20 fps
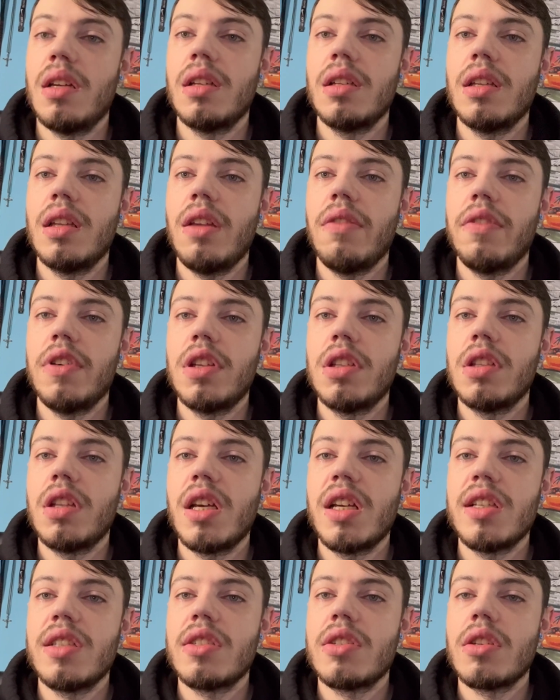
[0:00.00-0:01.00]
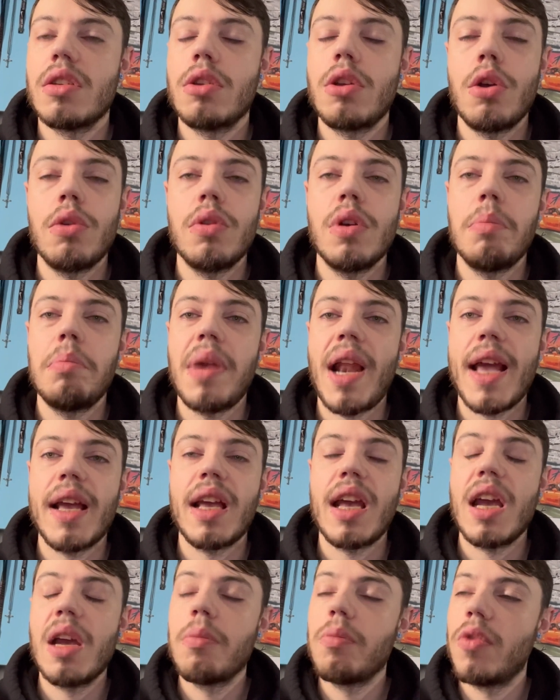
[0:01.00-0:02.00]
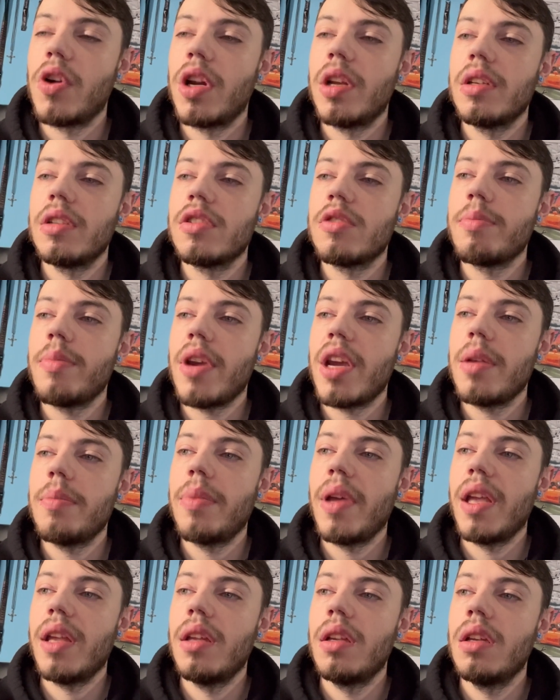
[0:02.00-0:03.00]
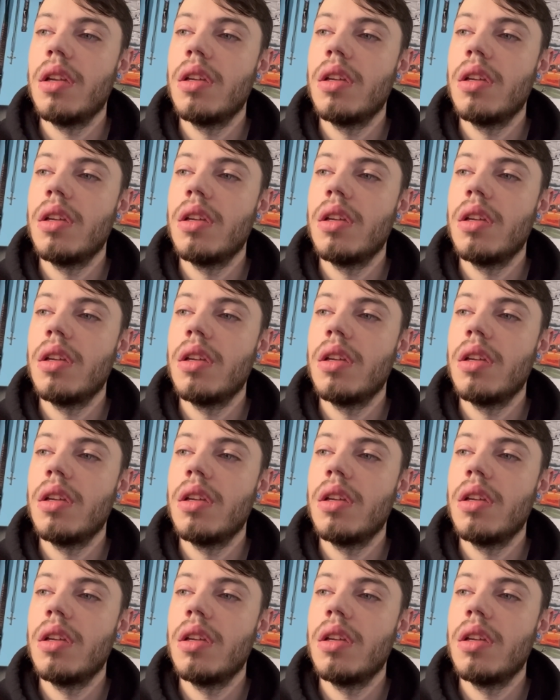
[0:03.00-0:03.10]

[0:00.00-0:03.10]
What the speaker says: given a nice coat of black hammerite spray paint,